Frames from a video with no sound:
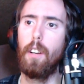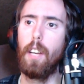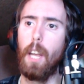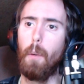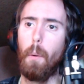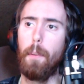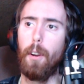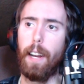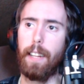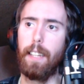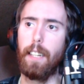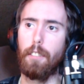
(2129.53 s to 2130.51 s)
it would be
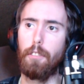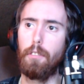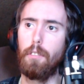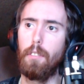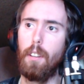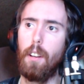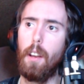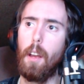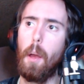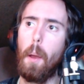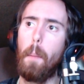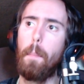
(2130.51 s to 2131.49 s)
like this.
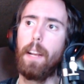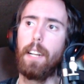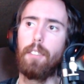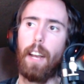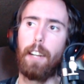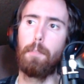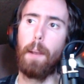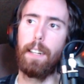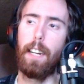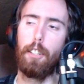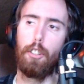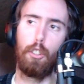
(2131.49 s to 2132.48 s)
Because
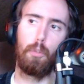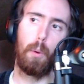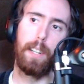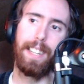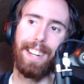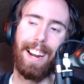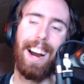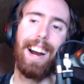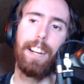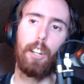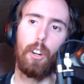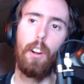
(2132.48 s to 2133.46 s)
expectations would get
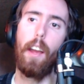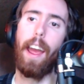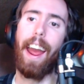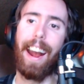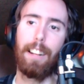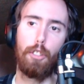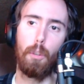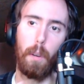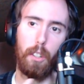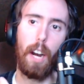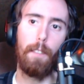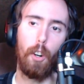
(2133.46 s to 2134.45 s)
higher as you
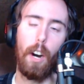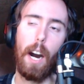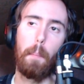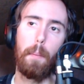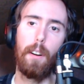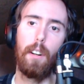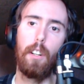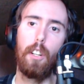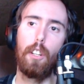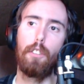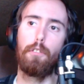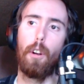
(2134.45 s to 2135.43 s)
would level up.
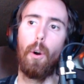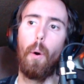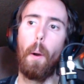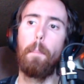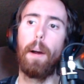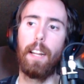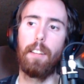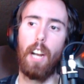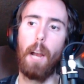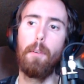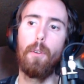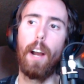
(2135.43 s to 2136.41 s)
So by the
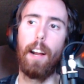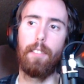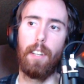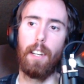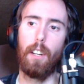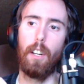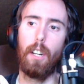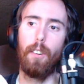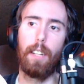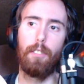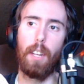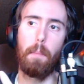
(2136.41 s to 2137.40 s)
time you got to,
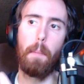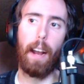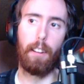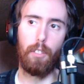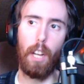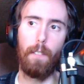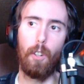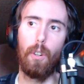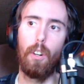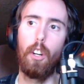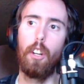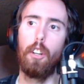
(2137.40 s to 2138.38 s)
let's say, max
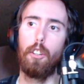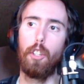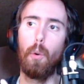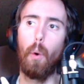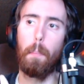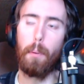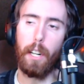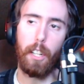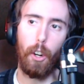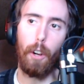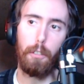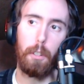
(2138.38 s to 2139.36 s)
level, you were pretty
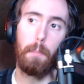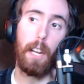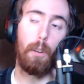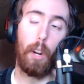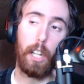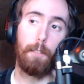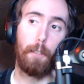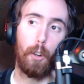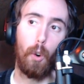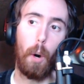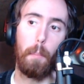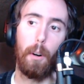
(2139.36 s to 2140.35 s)
close to being ready for
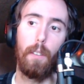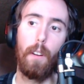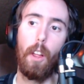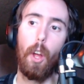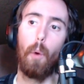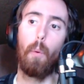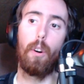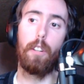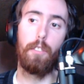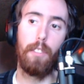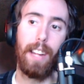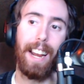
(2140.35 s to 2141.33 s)
normal.
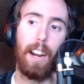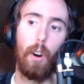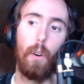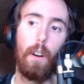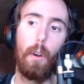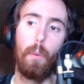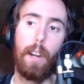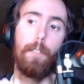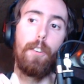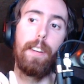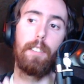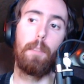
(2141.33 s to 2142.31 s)
Whereas now, whenever
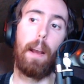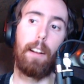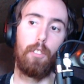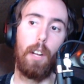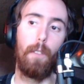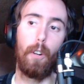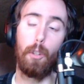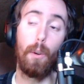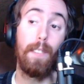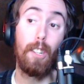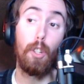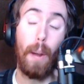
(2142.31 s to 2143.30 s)
you get to max level and you
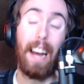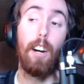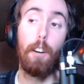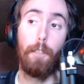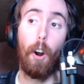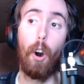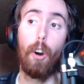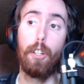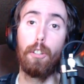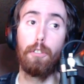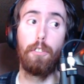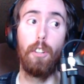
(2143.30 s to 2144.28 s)
even do LFR,
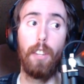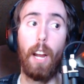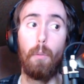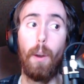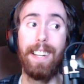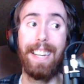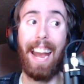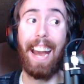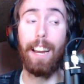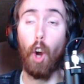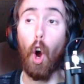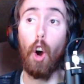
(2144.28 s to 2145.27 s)
you're still not ready
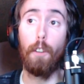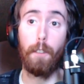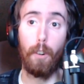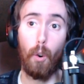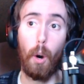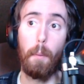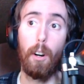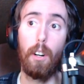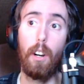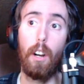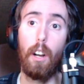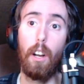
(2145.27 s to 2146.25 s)
at all for normal.
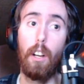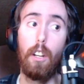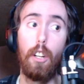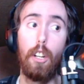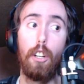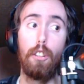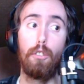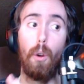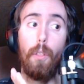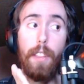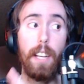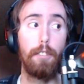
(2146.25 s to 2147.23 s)

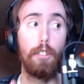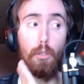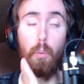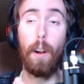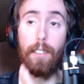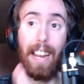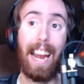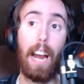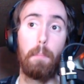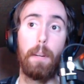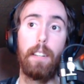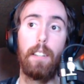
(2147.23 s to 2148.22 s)
So this is what's
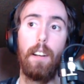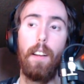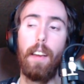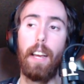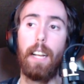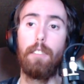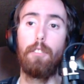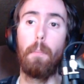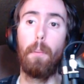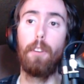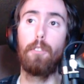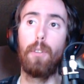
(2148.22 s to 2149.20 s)
happened, is that
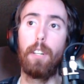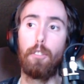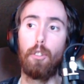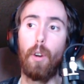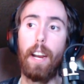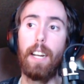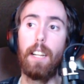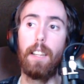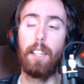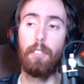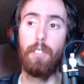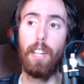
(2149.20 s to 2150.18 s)
Blizzard has created
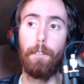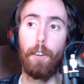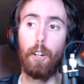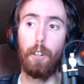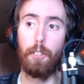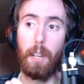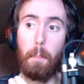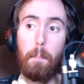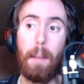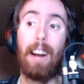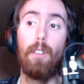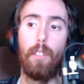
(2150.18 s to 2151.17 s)
this difficulty
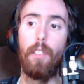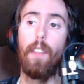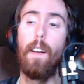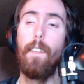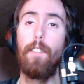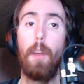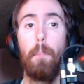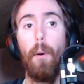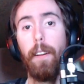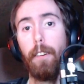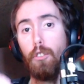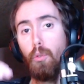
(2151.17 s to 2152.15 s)
mountain that
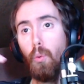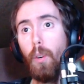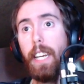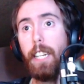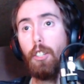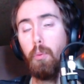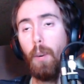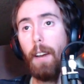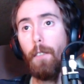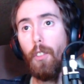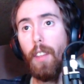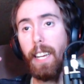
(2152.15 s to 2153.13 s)
players reach
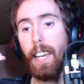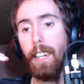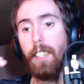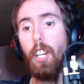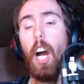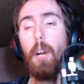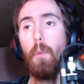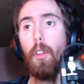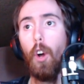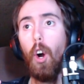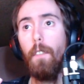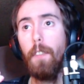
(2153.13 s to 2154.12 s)
whenever they get done
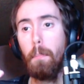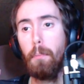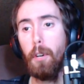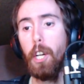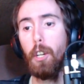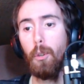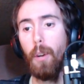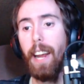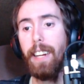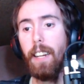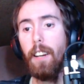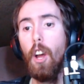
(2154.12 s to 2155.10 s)
with all of the
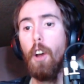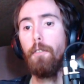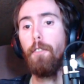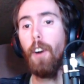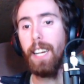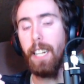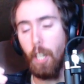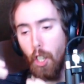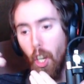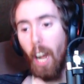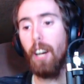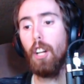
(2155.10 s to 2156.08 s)
pre-created fucking
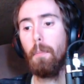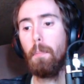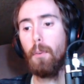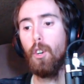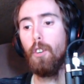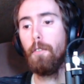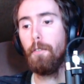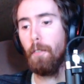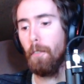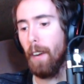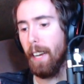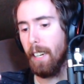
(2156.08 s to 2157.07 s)
child-proof,
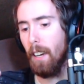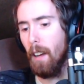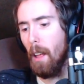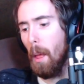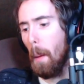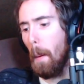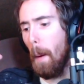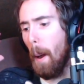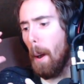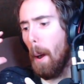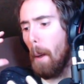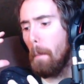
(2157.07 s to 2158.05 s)
like,
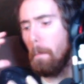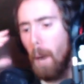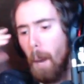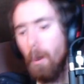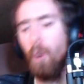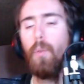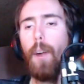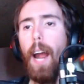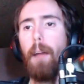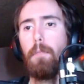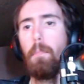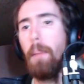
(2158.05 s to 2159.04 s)

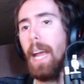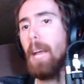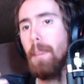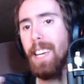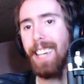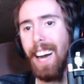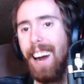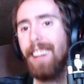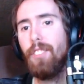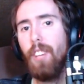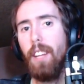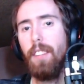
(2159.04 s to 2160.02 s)
bubble-wrapped baby
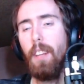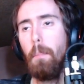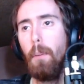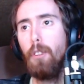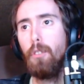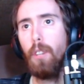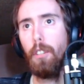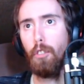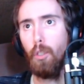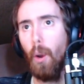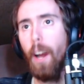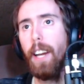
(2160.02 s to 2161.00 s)
content that Blizzard has
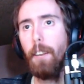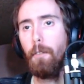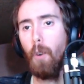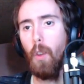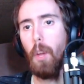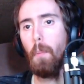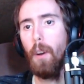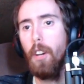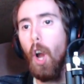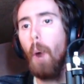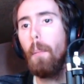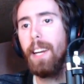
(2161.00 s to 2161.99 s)
created for them where
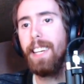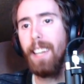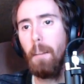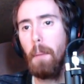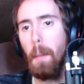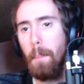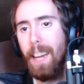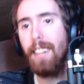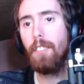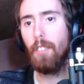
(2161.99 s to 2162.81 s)
nobody can be mean to